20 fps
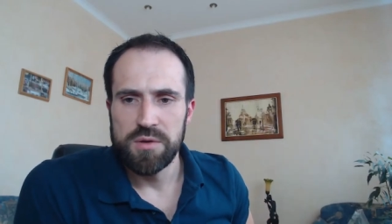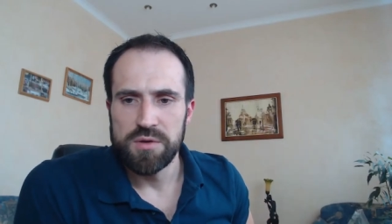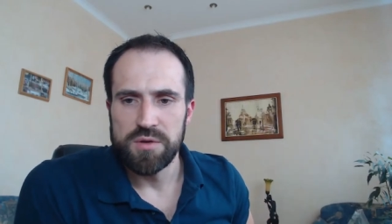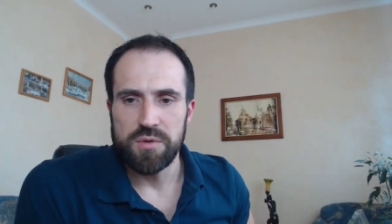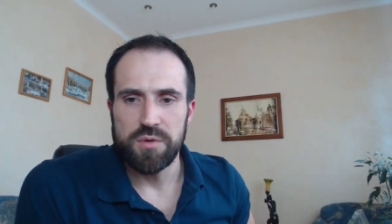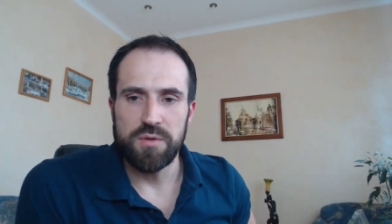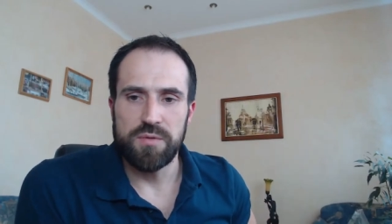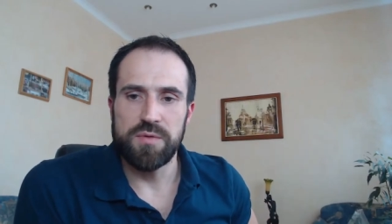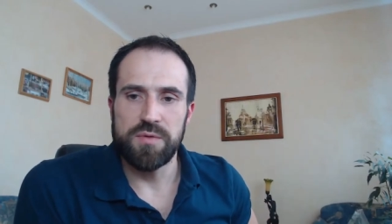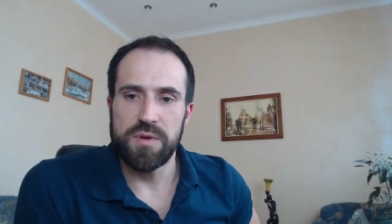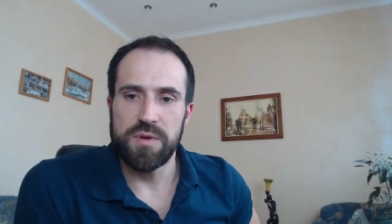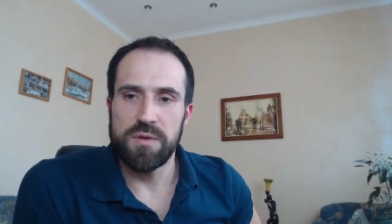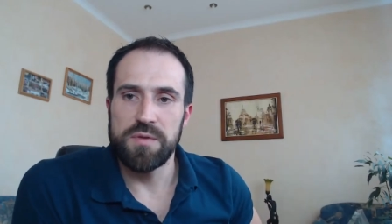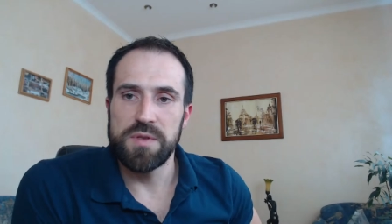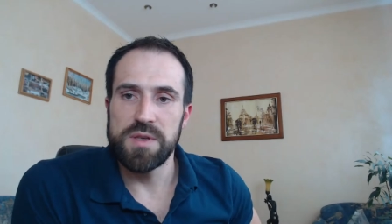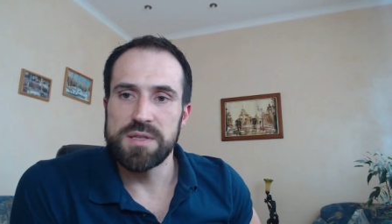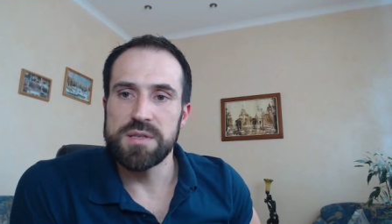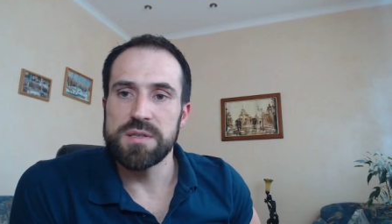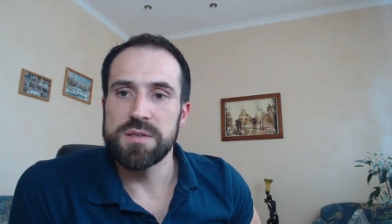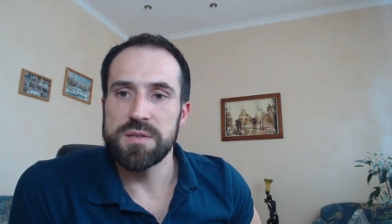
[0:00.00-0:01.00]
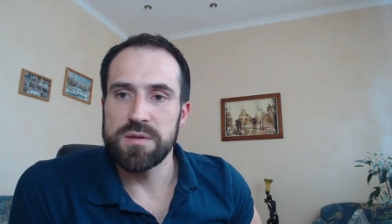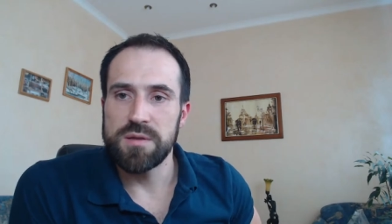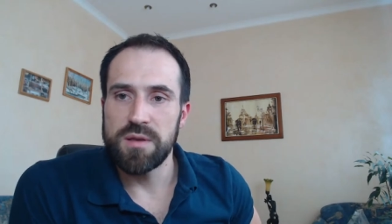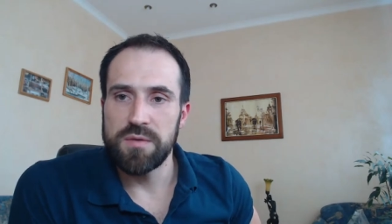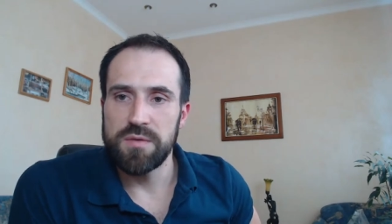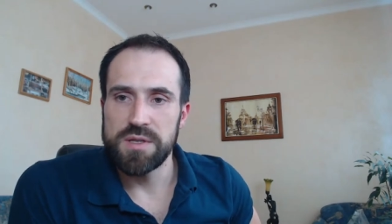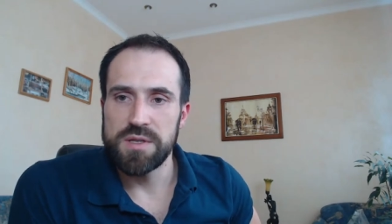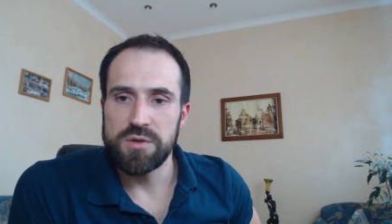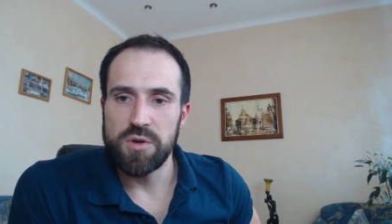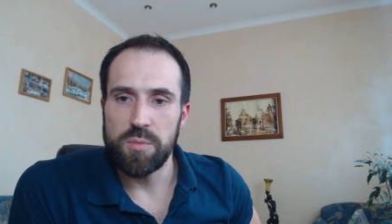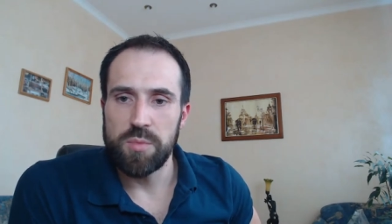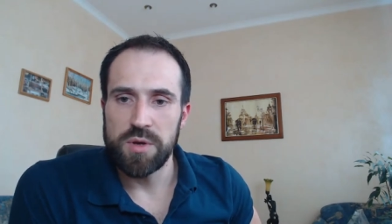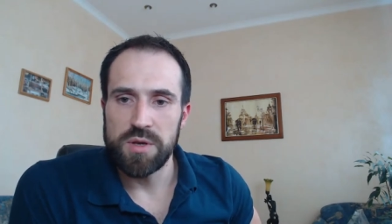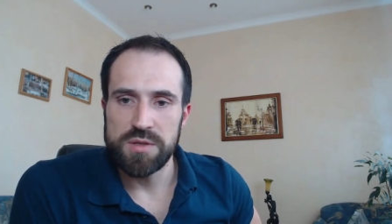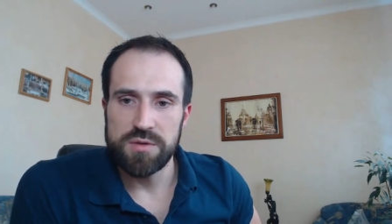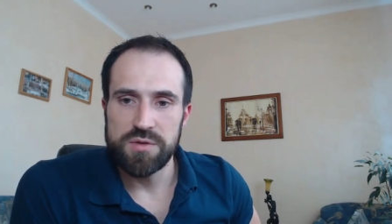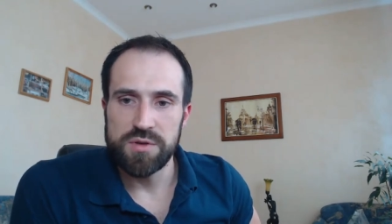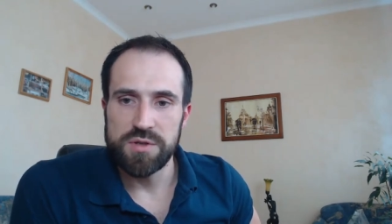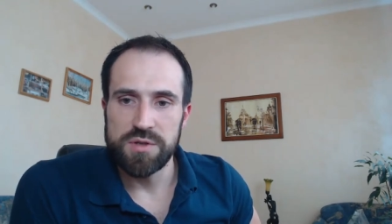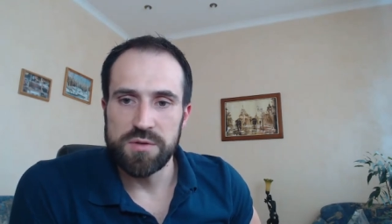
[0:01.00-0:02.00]
So if if this is if this topic is
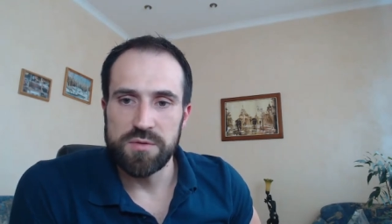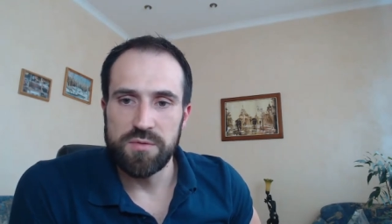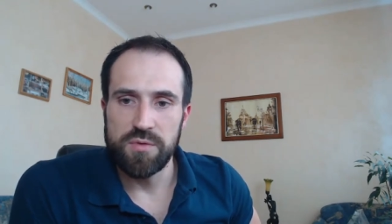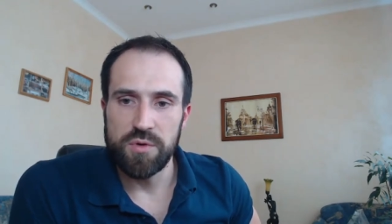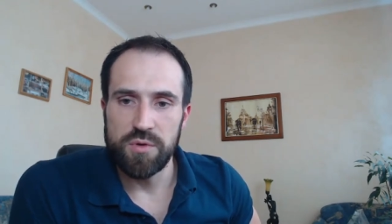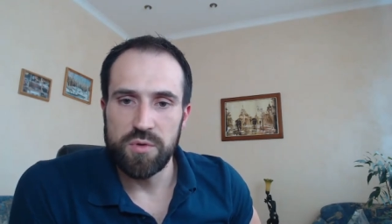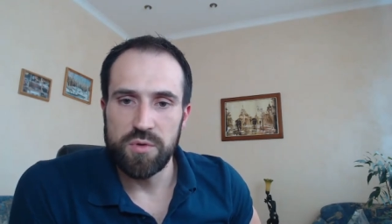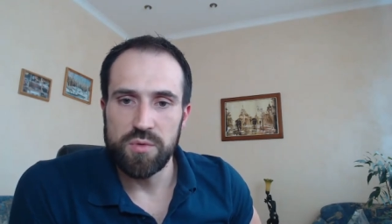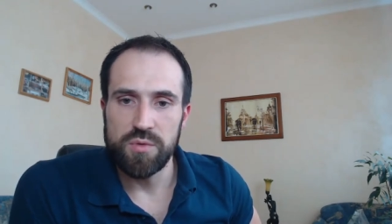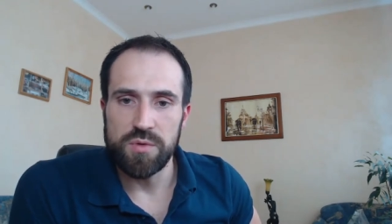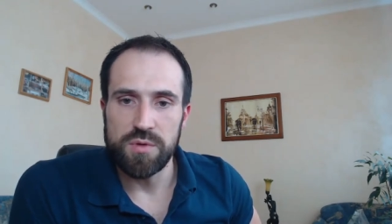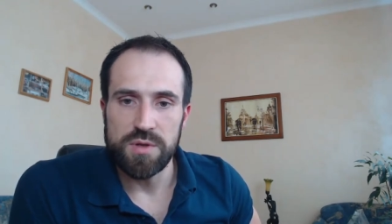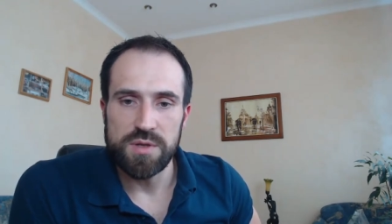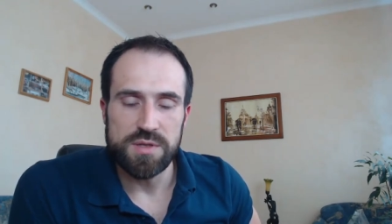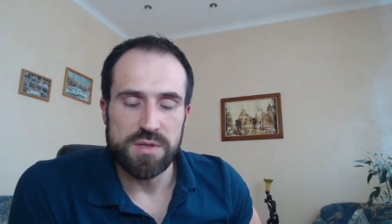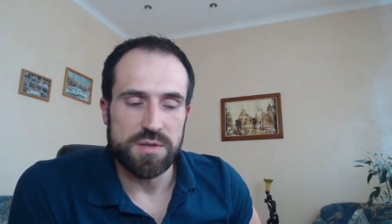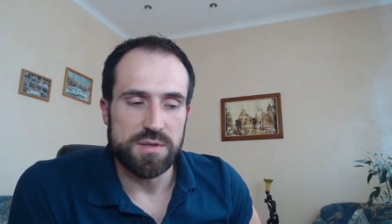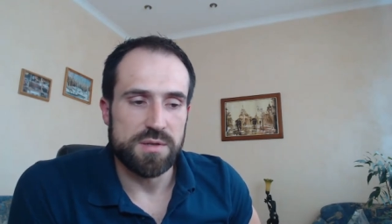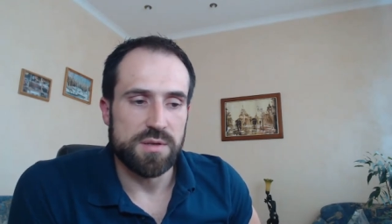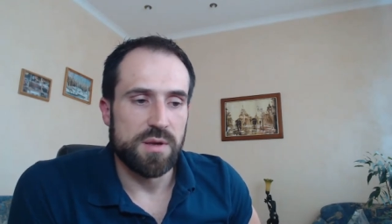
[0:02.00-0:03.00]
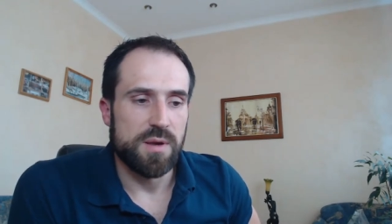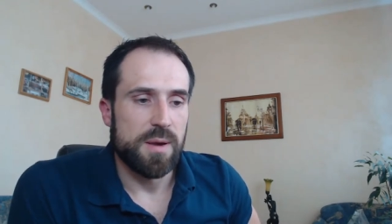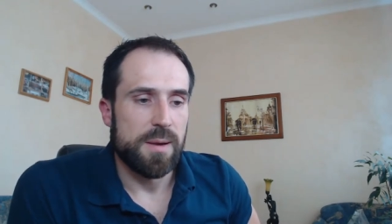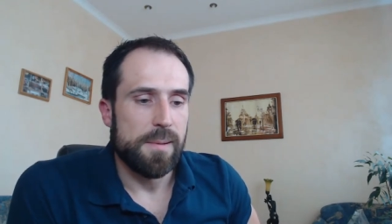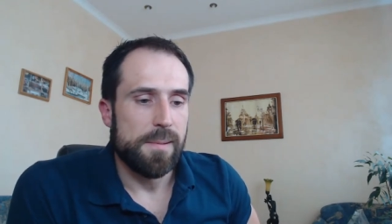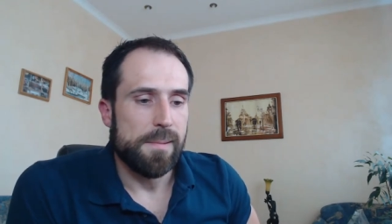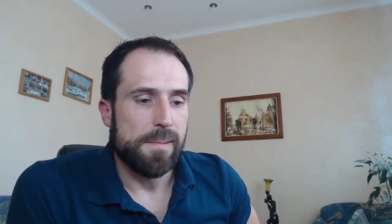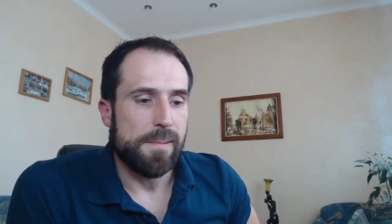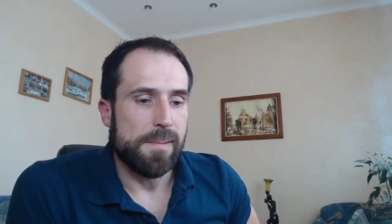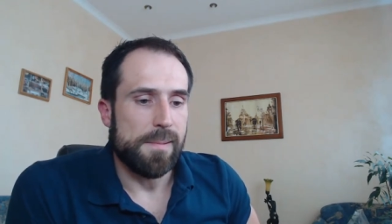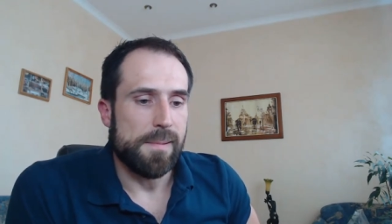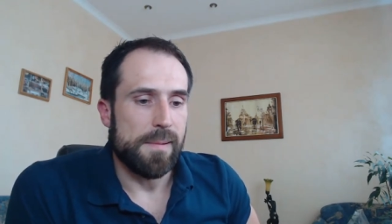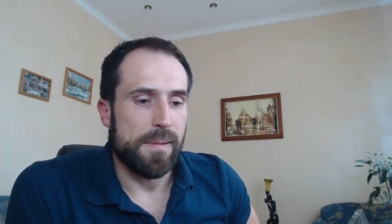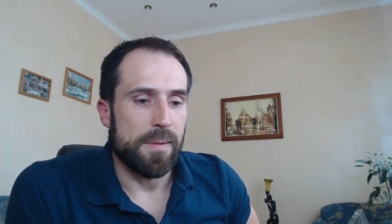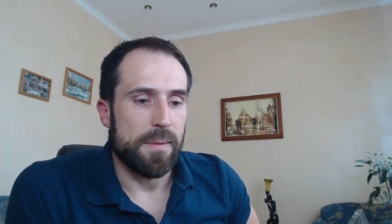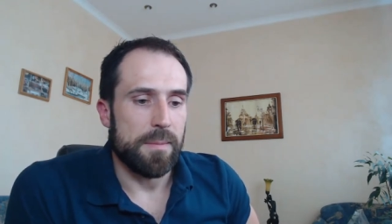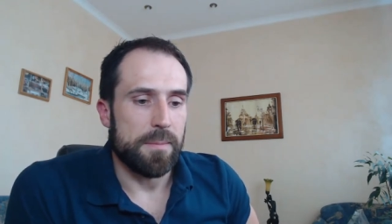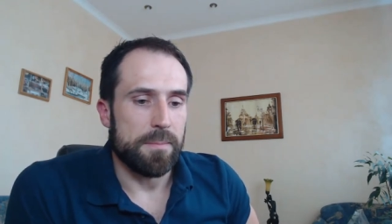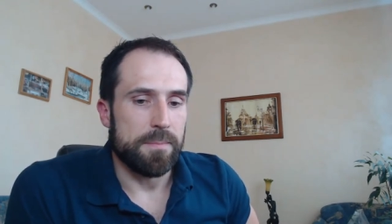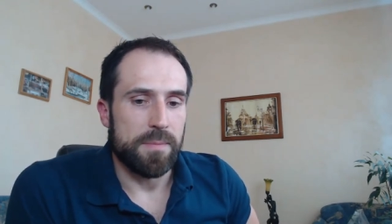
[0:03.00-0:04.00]
interesting for you, this is
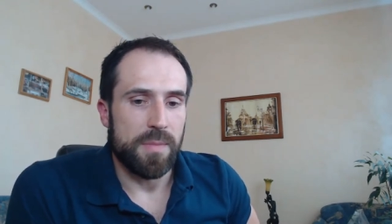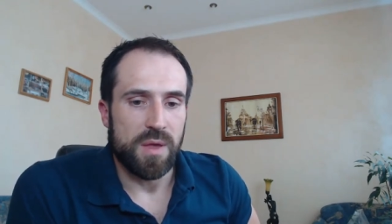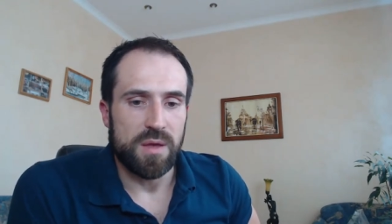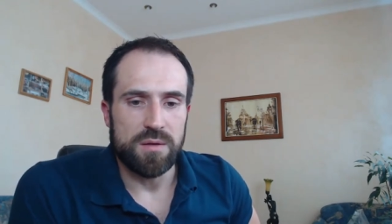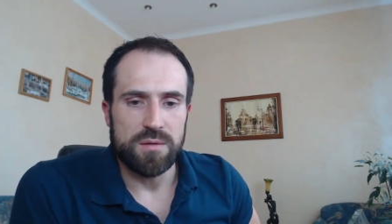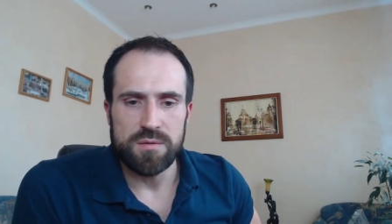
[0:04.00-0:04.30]
um,